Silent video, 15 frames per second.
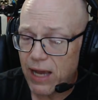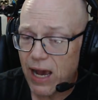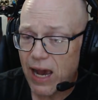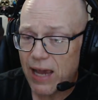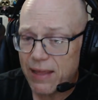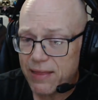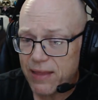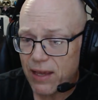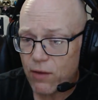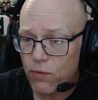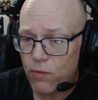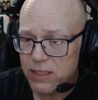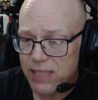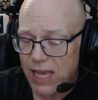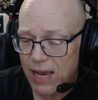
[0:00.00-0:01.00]
I think
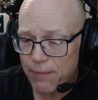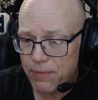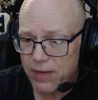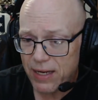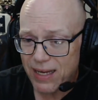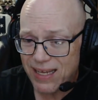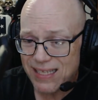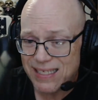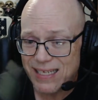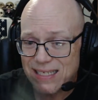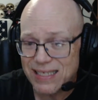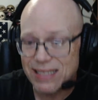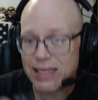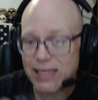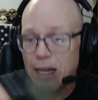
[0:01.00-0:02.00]
what's happening is
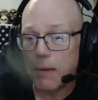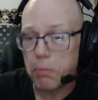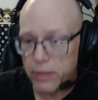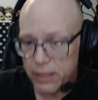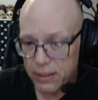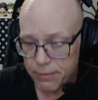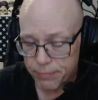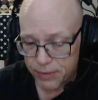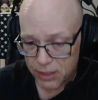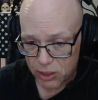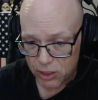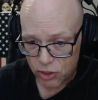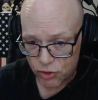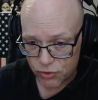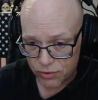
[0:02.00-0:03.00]
it's doubling the
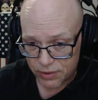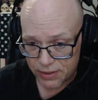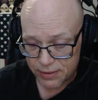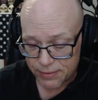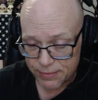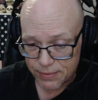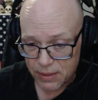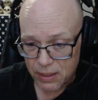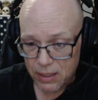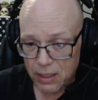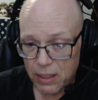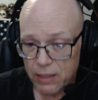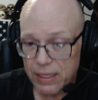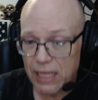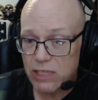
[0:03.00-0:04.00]
pictures.
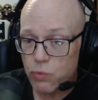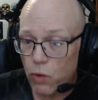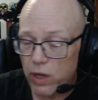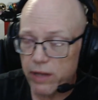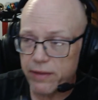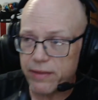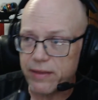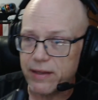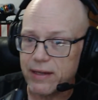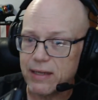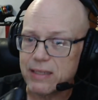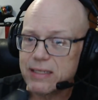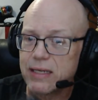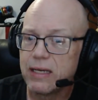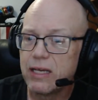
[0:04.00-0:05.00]
That's one of the
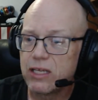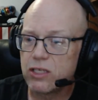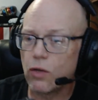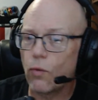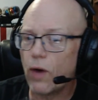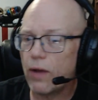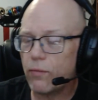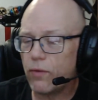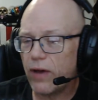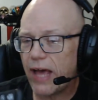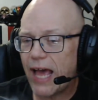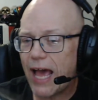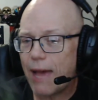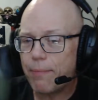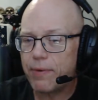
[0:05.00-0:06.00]
things. So what will
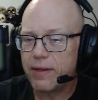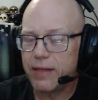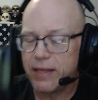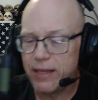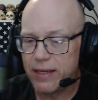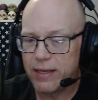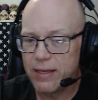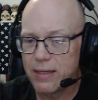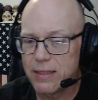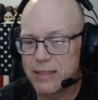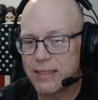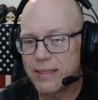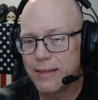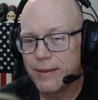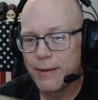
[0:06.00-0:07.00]
happen
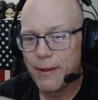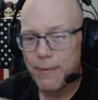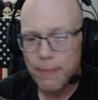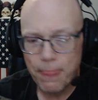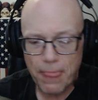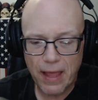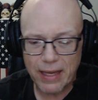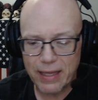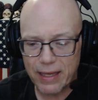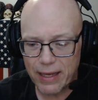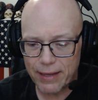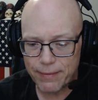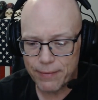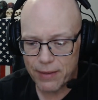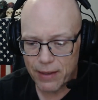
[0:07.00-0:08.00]
is I
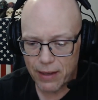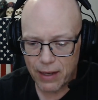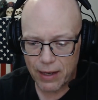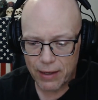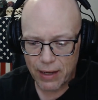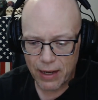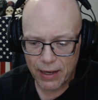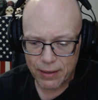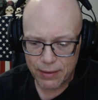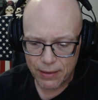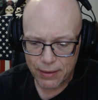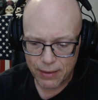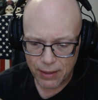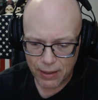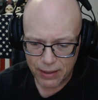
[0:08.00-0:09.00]
get I
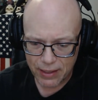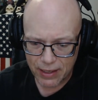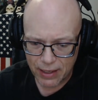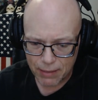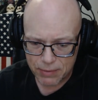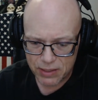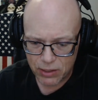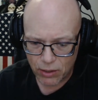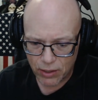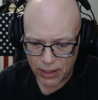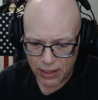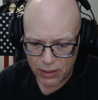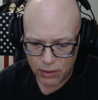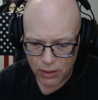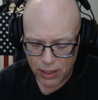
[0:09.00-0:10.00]
again, I'm
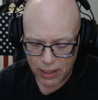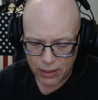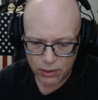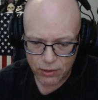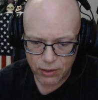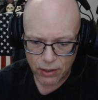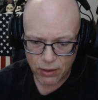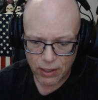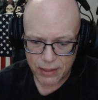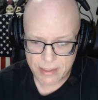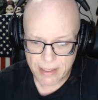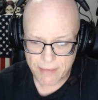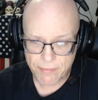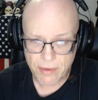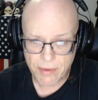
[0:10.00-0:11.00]
sorry, I
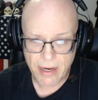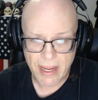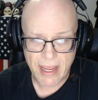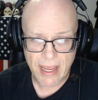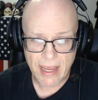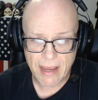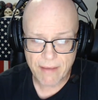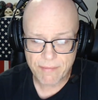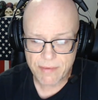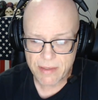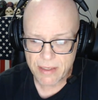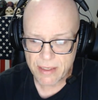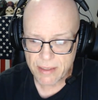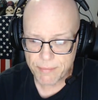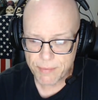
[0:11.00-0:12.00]
never have
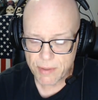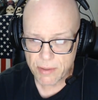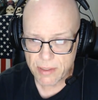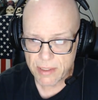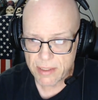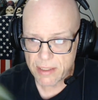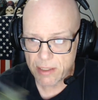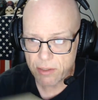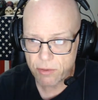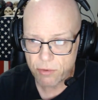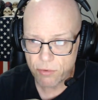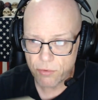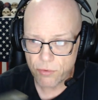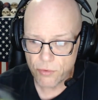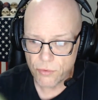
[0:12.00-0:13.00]
the ability
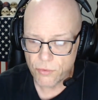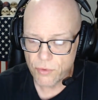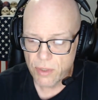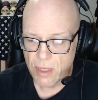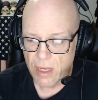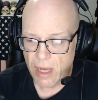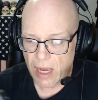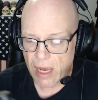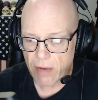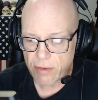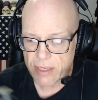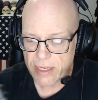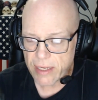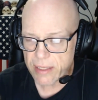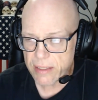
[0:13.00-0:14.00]
to. I'll
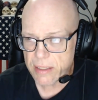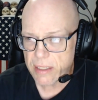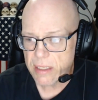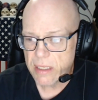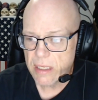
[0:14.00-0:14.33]
get,